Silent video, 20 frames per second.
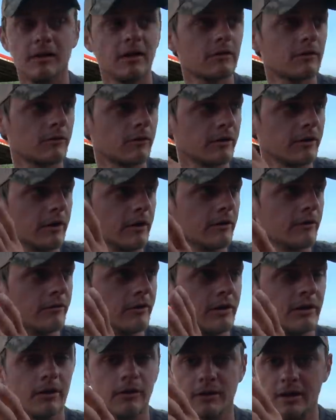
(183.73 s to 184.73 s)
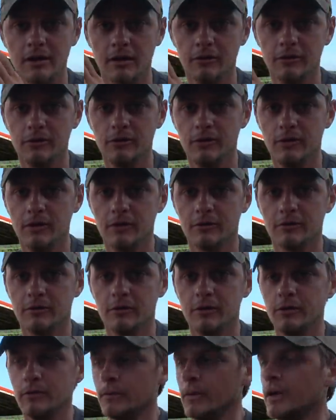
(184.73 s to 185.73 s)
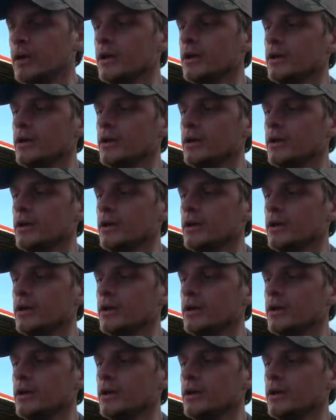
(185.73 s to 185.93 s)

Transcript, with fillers: That's for another video that I'll do here soon.